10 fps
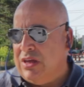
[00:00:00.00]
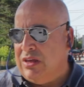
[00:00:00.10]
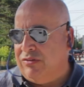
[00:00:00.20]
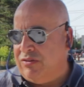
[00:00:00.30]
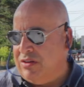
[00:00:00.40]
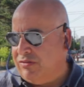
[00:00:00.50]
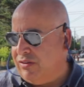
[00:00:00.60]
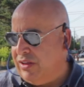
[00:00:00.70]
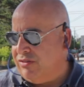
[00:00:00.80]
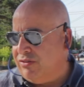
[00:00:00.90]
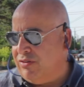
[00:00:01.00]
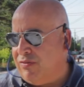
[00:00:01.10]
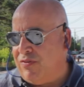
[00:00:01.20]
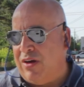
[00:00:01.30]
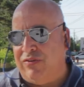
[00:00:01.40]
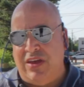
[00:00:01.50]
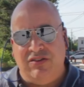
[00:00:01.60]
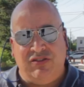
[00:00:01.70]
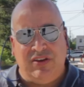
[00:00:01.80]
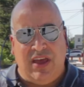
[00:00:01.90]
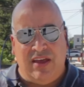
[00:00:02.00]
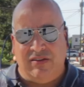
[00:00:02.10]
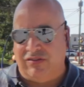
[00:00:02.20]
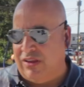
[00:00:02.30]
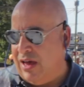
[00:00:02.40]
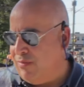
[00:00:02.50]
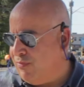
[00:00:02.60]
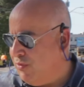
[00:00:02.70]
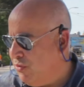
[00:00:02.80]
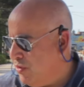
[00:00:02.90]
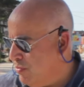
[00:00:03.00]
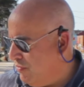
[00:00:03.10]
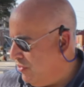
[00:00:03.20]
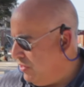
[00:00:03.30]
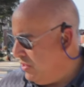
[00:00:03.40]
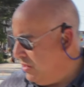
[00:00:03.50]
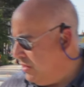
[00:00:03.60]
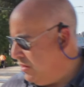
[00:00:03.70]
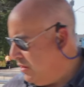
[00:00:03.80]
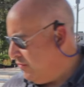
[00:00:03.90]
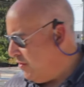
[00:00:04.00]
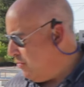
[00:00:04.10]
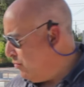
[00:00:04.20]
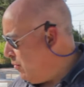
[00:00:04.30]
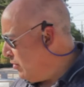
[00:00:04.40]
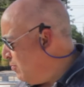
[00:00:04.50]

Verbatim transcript: is the installation of the foundation and the slab for the pavilion, the Farmer's Market